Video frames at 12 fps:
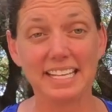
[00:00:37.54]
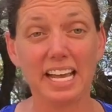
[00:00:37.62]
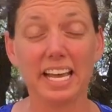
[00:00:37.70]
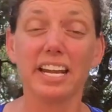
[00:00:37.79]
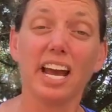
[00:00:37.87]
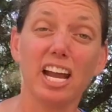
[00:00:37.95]

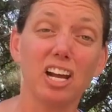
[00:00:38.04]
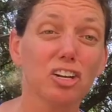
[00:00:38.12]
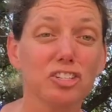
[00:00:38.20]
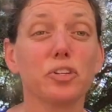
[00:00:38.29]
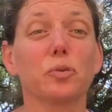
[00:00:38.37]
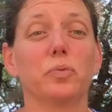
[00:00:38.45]
said, I
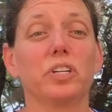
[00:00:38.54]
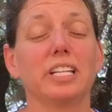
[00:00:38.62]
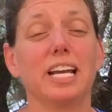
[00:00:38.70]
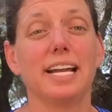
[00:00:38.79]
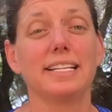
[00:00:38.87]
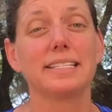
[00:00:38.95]
also
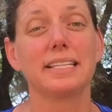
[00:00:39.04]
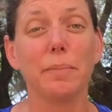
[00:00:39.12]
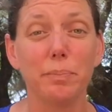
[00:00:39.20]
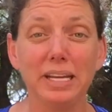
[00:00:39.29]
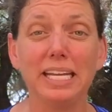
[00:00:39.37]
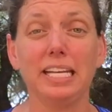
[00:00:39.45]
realize
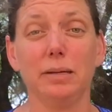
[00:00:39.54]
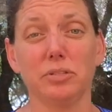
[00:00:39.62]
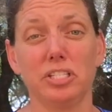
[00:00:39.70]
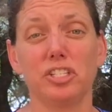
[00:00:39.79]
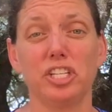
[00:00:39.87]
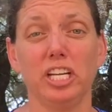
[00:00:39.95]
that being
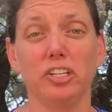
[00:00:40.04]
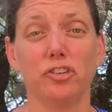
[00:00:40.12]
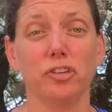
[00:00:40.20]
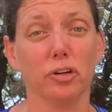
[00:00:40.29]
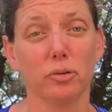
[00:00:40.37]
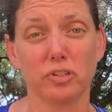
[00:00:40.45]
able to
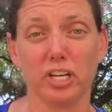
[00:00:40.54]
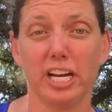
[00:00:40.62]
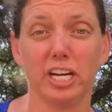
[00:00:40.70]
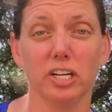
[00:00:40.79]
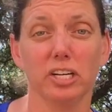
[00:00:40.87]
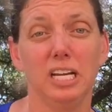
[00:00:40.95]
change your own
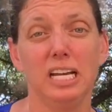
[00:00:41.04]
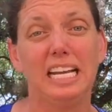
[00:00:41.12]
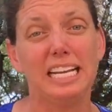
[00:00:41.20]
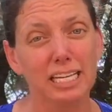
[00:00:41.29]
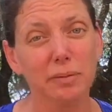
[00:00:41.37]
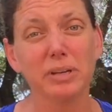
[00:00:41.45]
tire
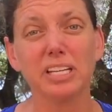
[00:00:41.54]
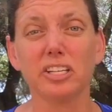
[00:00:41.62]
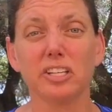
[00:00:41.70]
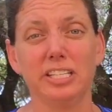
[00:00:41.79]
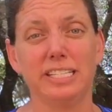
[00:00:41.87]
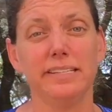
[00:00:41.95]
can be a
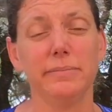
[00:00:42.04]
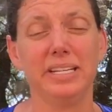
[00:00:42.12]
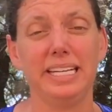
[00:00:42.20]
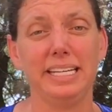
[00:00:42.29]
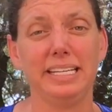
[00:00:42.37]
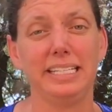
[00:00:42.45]
little
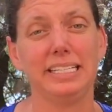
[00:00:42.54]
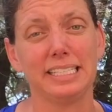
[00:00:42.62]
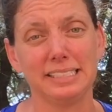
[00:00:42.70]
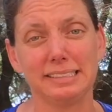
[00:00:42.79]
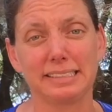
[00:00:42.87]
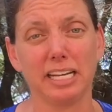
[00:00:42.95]
intimidating
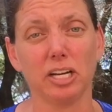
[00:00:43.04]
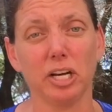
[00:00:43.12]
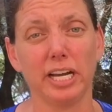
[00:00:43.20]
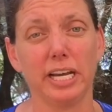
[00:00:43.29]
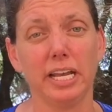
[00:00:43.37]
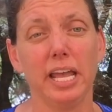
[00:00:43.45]
and
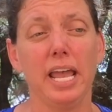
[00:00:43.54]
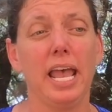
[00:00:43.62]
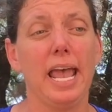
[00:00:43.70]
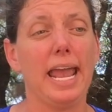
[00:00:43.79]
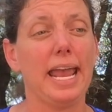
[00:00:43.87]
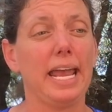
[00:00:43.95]
scary.
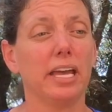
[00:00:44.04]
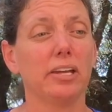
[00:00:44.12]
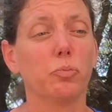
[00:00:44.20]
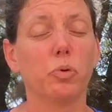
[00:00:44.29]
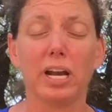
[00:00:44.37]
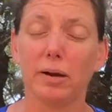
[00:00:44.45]

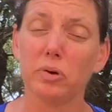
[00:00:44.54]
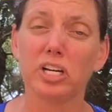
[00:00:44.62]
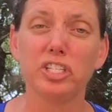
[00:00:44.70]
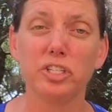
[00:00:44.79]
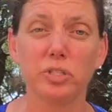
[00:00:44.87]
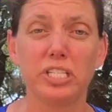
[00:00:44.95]
And what I
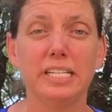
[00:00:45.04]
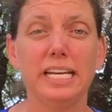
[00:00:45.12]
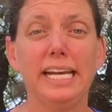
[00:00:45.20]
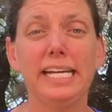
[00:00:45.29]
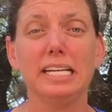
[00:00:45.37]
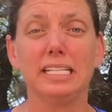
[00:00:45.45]
want to do
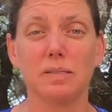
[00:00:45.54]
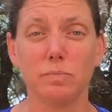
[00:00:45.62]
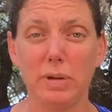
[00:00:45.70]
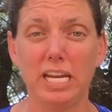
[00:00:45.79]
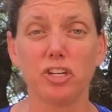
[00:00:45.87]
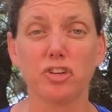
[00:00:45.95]
today is
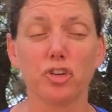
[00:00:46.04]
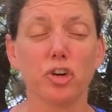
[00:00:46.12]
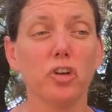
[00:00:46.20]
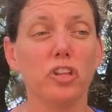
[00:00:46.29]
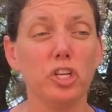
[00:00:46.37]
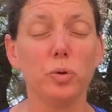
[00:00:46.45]
make
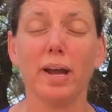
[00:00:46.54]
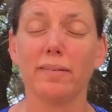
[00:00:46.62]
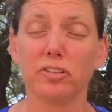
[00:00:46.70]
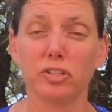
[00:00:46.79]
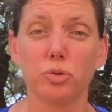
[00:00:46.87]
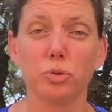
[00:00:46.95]
sure that you
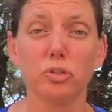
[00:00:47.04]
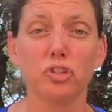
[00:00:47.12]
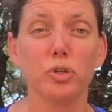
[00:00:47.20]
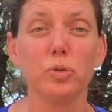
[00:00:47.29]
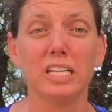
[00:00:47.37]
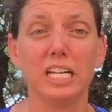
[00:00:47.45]
have the
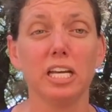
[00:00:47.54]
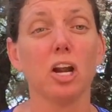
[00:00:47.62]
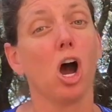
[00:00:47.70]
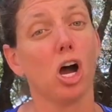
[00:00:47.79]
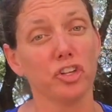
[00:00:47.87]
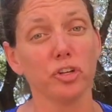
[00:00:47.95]
tools you
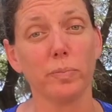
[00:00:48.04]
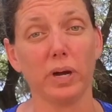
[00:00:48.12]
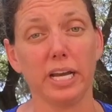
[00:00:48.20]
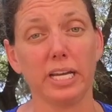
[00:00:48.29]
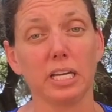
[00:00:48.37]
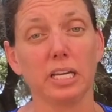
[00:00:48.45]
need on your
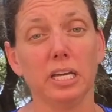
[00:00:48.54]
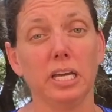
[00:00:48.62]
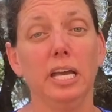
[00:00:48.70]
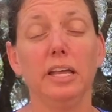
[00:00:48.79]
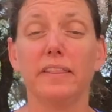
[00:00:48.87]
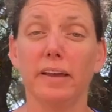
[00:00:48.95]
bike
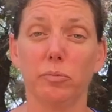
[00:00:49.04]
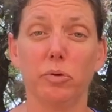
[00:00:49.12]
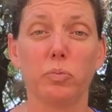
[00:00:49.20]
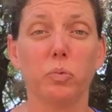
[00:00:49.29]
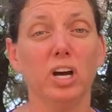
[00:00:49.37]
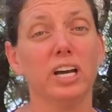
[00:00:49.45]
that
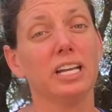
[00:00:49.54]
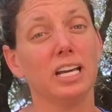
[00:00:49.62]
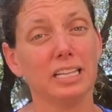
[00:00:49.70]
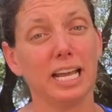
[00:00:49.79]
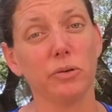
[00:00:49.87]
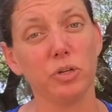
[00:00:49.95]
would, one,
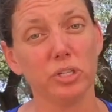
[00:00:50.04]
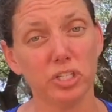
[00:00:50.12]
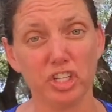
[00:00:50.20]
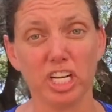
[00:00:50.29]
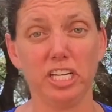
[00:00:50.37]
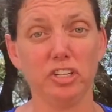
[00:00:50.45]
allow you
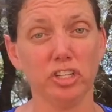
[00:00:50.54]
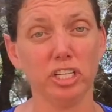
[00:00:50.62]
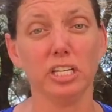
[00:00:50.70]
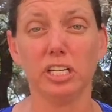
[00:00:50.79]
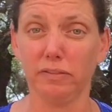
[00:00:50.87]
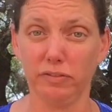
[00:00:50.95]
to change
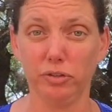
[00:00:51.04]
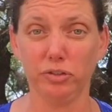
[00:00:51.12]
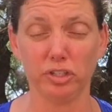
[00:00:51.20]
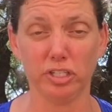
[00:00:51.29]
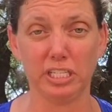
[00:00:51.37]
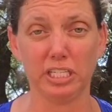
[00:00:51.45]
it if you
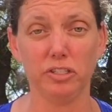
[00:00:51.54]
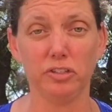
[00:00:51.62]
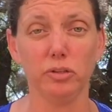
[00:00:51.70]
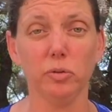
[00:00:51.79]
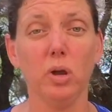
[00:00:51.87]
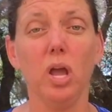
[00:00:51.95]
should need
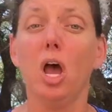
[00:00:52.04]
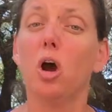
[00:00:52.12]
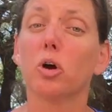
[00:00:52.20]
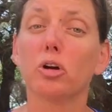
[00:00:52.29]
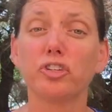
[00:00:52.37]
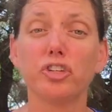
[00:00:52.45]
to,
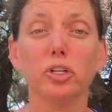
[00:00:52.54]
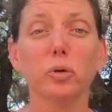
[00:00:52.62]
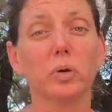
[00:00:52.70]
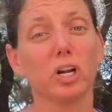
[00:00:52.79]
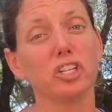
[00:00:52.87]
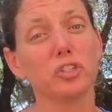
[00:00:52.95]
or
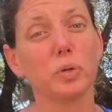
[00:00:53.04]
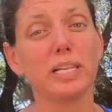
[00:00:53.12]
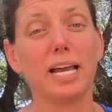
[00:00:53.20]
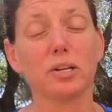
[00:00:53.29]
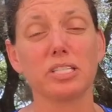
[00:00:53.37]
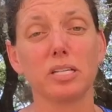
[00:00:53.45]
two, would also
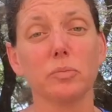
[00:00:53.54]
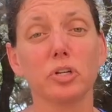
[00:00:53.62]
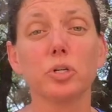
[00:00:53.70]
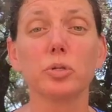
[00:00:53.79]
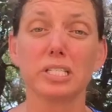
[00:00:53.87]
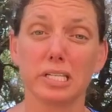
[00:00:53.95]
allow
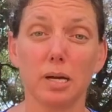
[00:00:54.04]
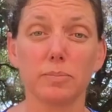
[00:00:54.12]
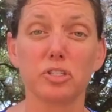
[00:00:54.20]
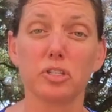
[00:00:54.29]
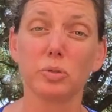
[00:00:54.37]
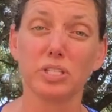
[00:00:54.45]
someone who
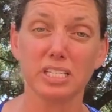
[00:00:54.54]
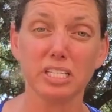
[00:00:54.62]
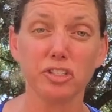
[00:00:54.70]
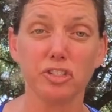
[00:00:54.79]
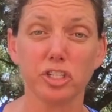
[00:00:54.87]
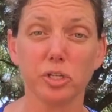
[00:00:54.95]
stops to
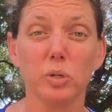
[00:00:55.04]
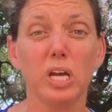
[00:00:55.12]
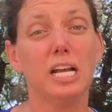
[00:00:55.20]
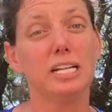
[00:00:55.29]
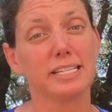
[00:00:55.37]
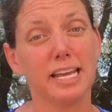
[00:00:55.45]
assist you
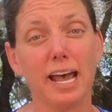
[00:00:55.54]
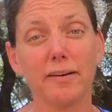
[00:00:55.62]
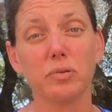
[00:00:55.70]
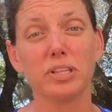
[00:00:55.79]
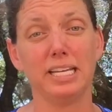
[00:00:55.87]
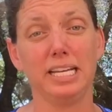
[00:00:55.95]
to
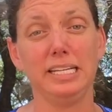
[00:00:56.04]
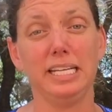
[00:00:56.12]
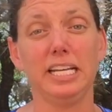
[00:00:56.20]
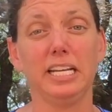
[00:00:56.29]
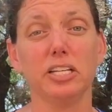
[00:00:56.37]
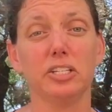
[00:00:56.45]
have what they
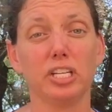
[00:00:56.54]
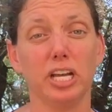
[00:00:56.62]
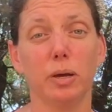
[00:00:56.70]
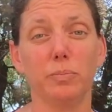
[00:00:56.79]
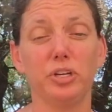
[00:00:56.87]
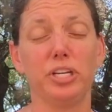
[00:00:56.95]
need to
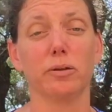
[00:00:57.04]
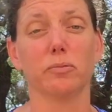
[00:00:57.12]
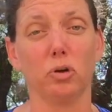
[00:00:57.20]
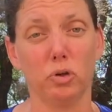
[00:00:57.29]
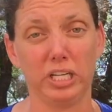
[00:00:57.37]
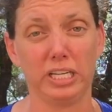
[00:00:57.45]
help you get
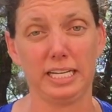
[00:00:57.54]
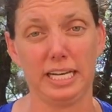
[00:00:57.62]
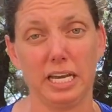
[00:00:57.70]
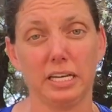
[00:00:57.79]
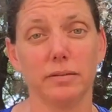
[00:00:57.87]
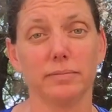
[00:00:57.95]
rolling
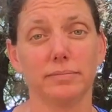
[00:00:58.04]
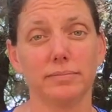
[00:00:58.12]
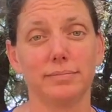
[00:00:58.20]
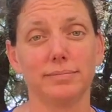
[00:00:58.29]
again.